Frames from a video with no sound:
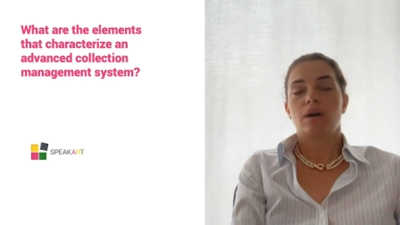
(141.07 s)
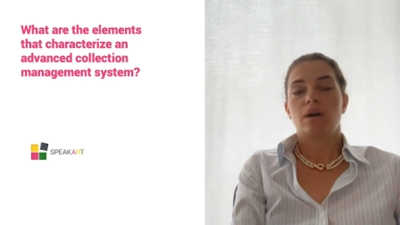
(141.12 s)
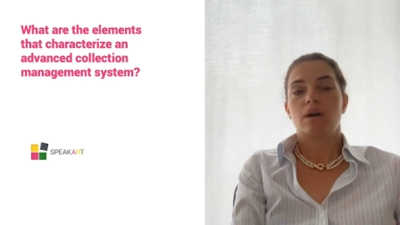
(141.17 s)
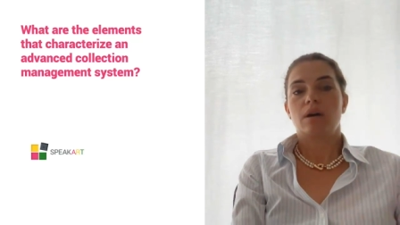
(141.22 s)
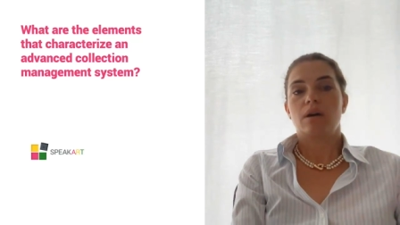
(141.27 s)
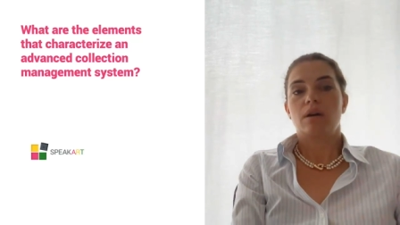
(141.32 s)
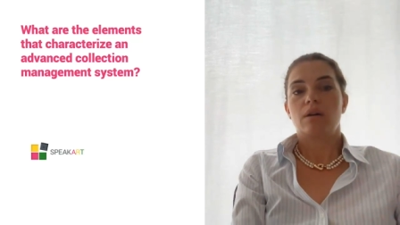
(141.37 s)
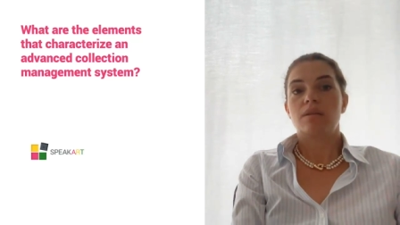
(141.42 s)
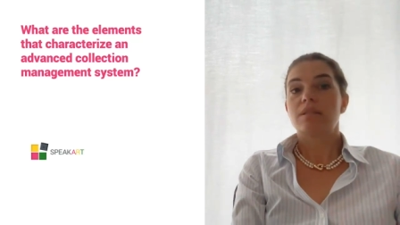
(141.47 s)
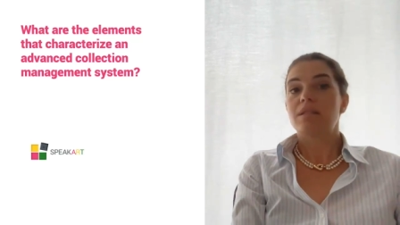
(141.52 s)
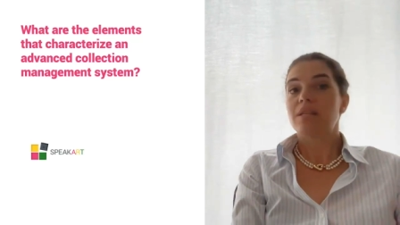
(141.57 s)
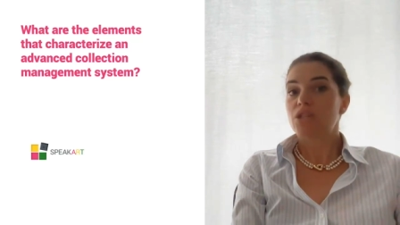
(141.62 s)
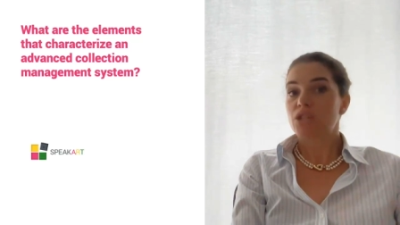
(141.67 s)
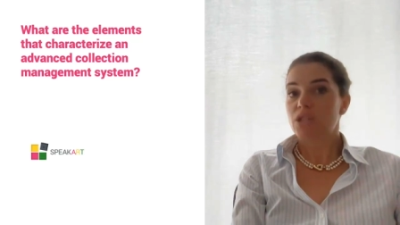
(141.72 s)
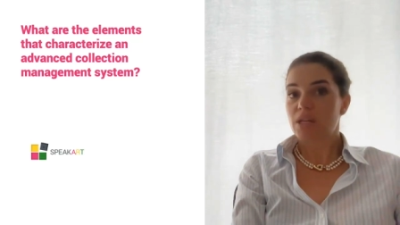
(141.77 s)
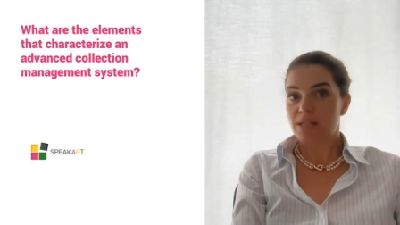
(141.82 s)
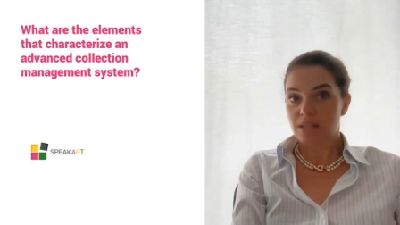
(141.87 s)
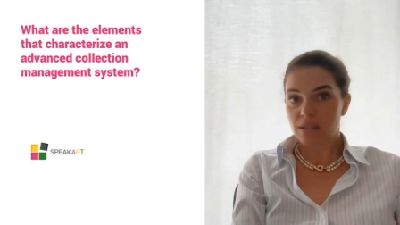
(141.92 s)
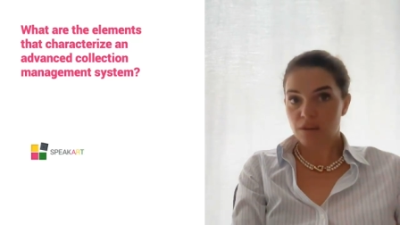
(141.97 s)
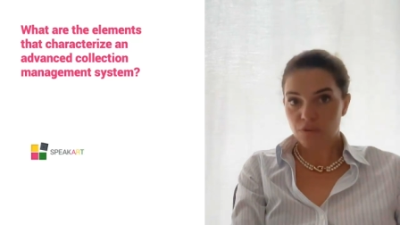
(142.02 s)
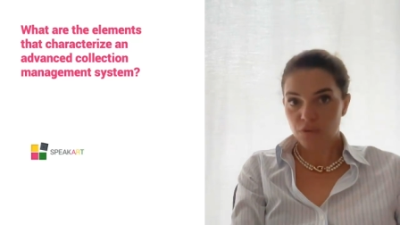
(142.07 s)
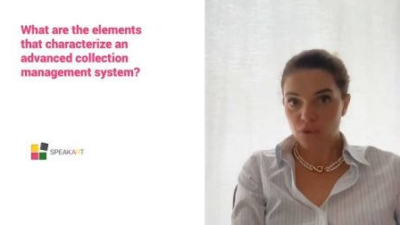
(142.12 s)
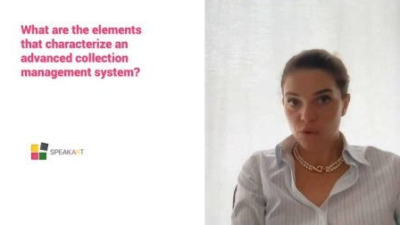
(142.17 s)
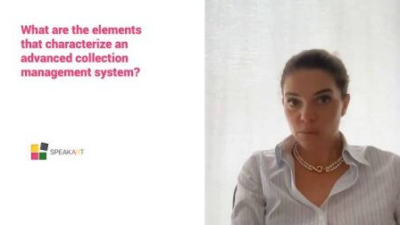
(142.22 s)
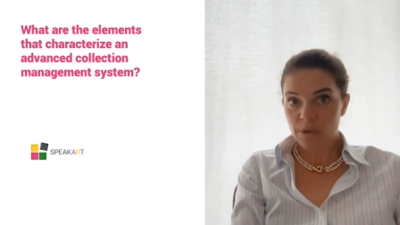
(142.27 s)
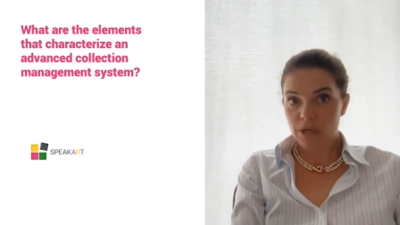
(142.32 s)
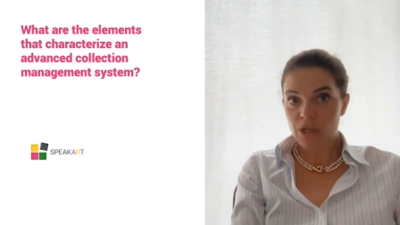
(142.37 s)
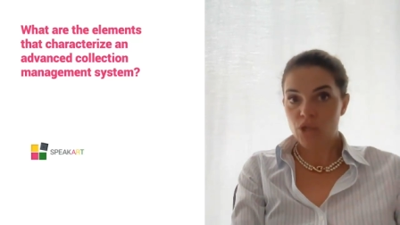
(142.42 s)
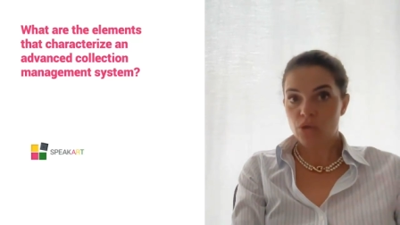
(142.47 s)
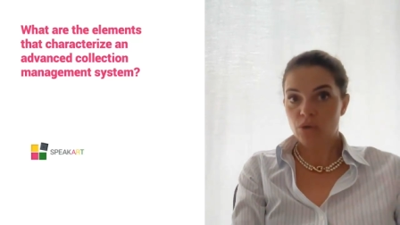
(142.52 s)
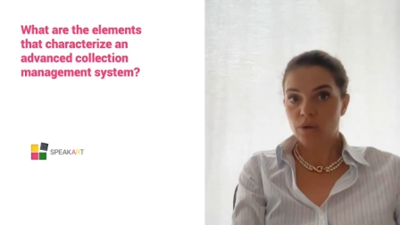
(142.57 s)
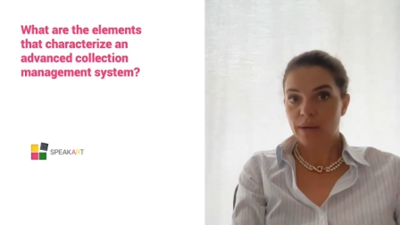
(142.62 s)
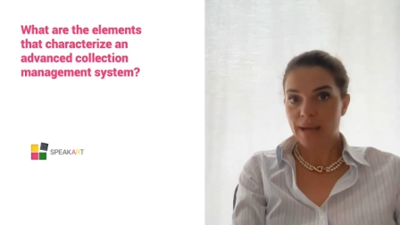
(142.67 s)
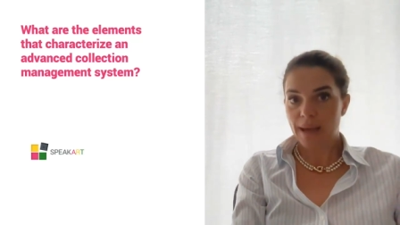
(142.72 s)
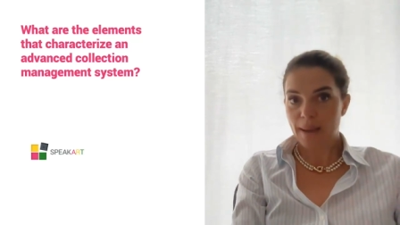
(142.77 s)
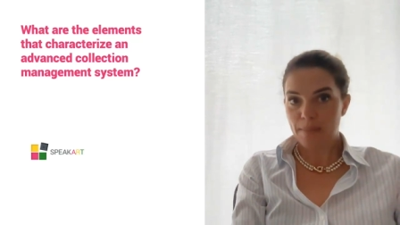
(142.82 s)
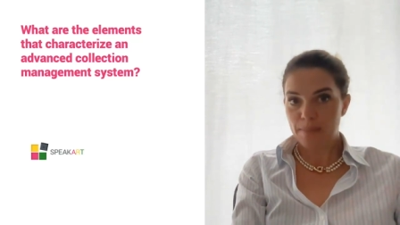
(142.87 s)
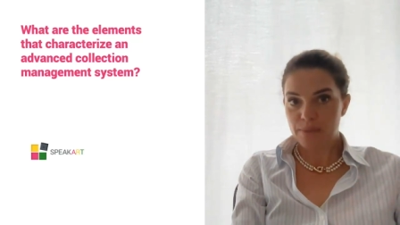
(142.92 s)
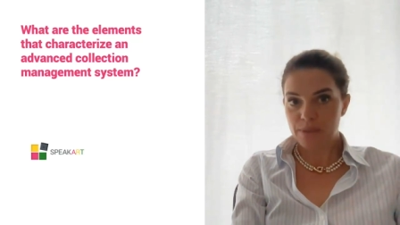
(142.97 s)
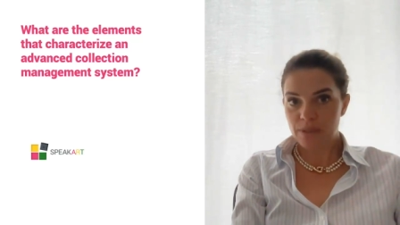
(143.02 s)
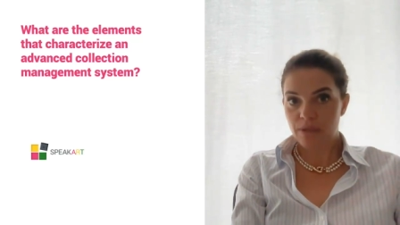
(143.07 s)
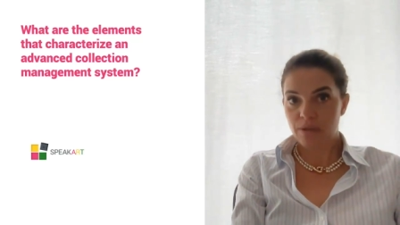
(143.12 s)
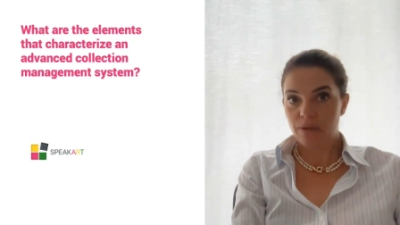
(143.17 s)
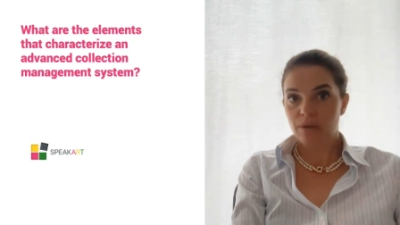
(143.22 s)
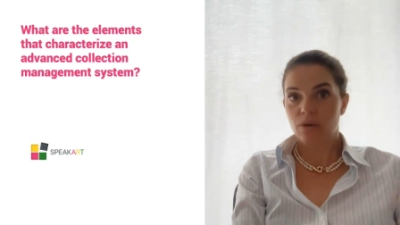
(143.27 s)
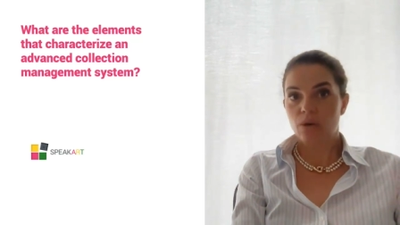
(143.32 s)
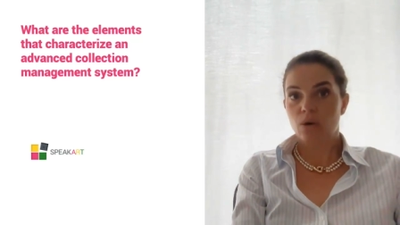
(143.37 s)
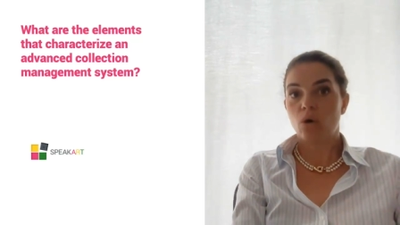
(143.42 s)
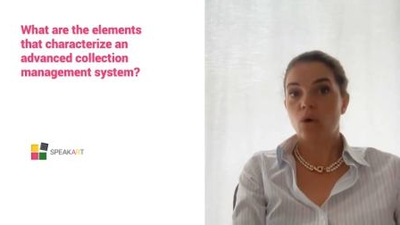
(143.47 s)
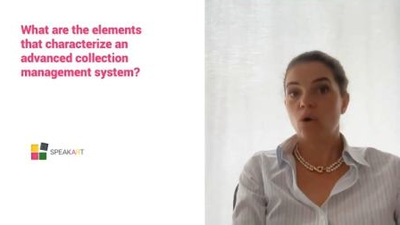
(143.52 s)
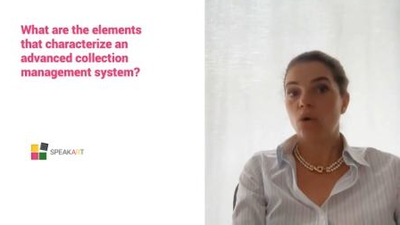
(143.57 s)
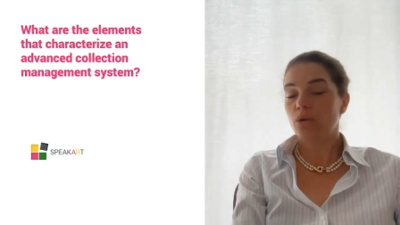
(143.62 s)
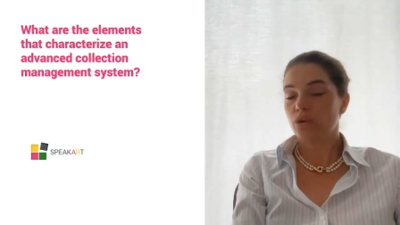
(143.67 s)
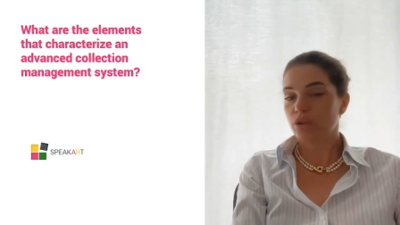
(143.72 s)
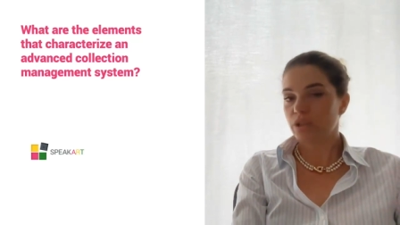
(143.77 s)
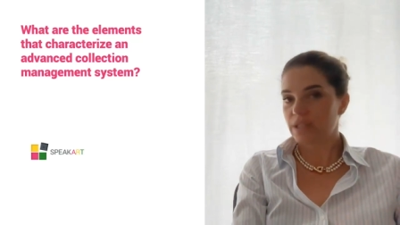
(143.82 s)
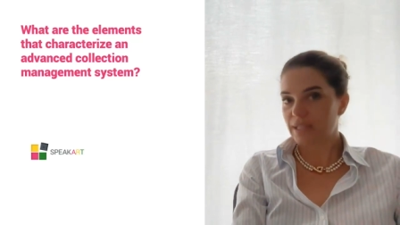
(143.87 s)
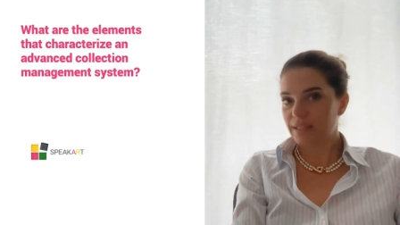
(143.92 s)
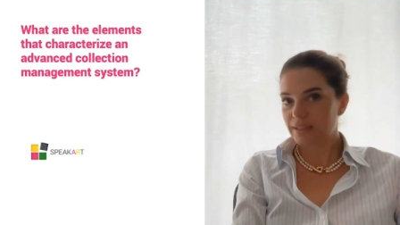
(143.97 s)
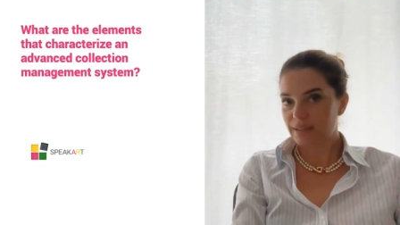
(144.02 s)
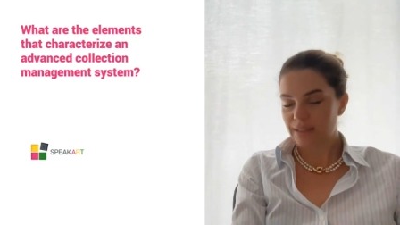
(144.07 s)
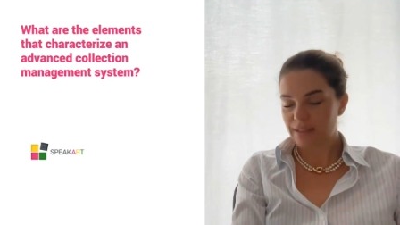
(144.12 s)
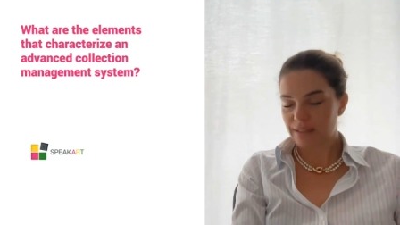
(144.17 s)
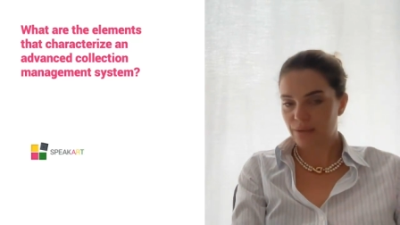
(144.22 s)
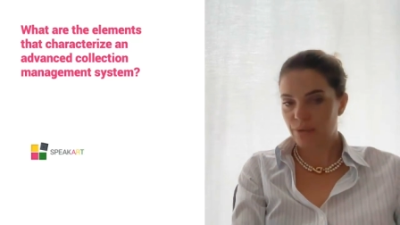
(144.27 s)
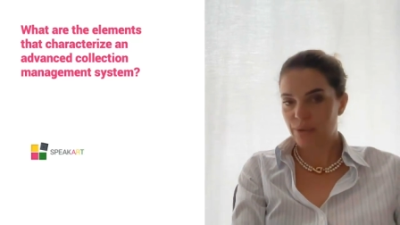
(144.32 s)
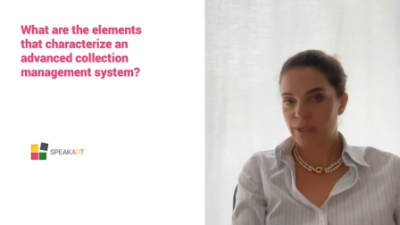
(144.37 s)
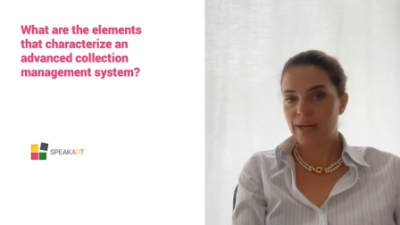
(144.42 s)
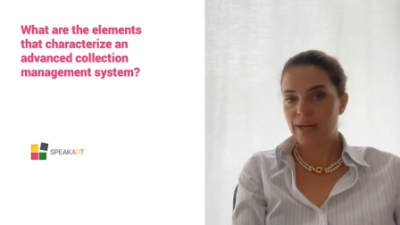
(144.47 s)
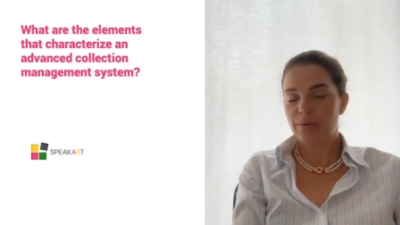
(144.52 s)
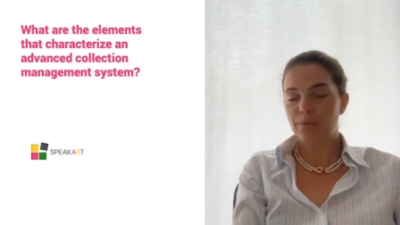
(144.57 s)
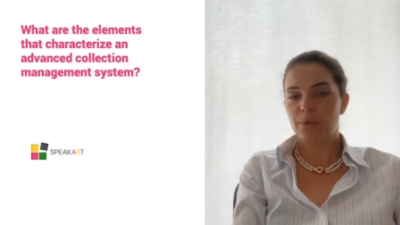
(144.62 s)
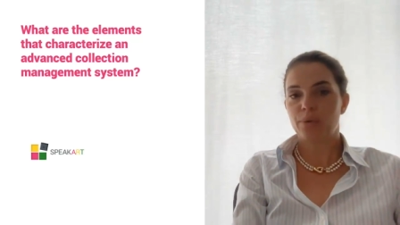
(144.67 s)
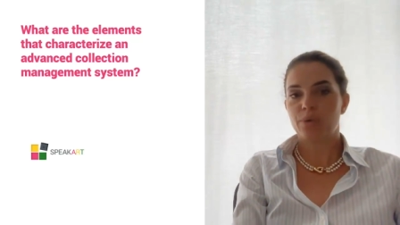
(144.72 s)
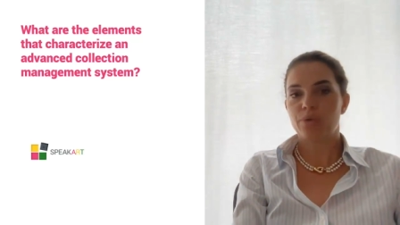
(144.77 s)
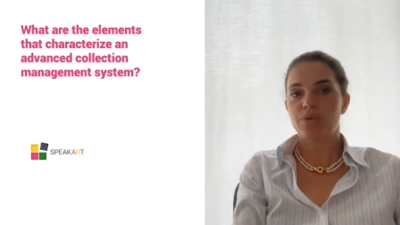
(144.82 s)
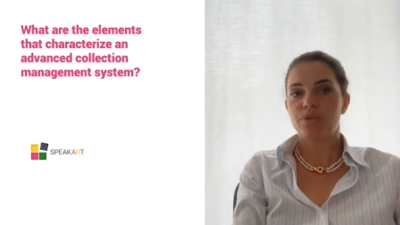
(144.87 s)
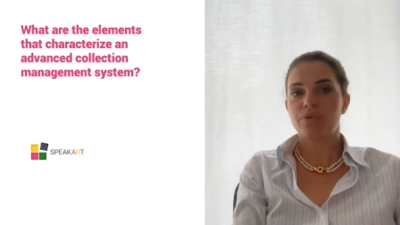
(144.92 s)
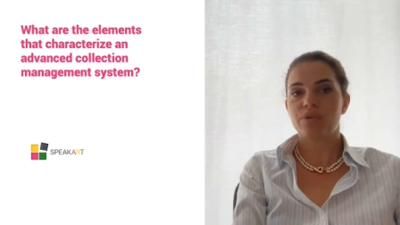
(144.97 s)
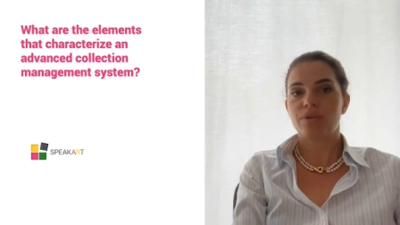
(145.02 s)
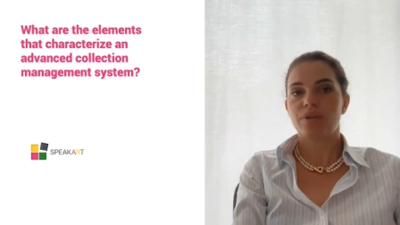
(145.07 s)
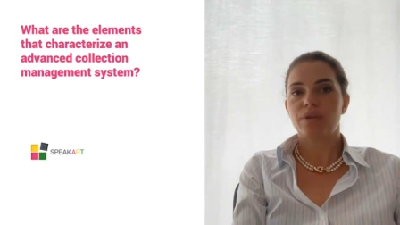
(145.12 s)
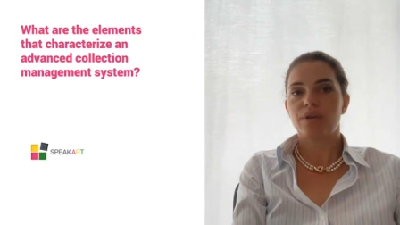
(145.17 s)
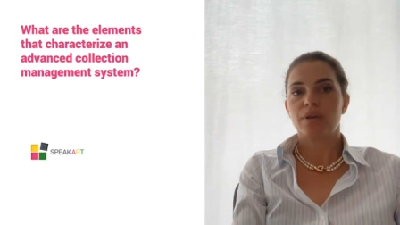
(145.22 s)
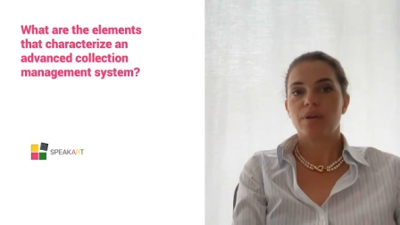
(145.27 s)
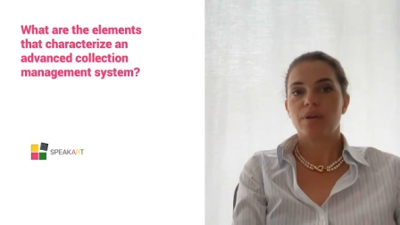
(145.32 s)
uh, suggest information gaps or data entry errors,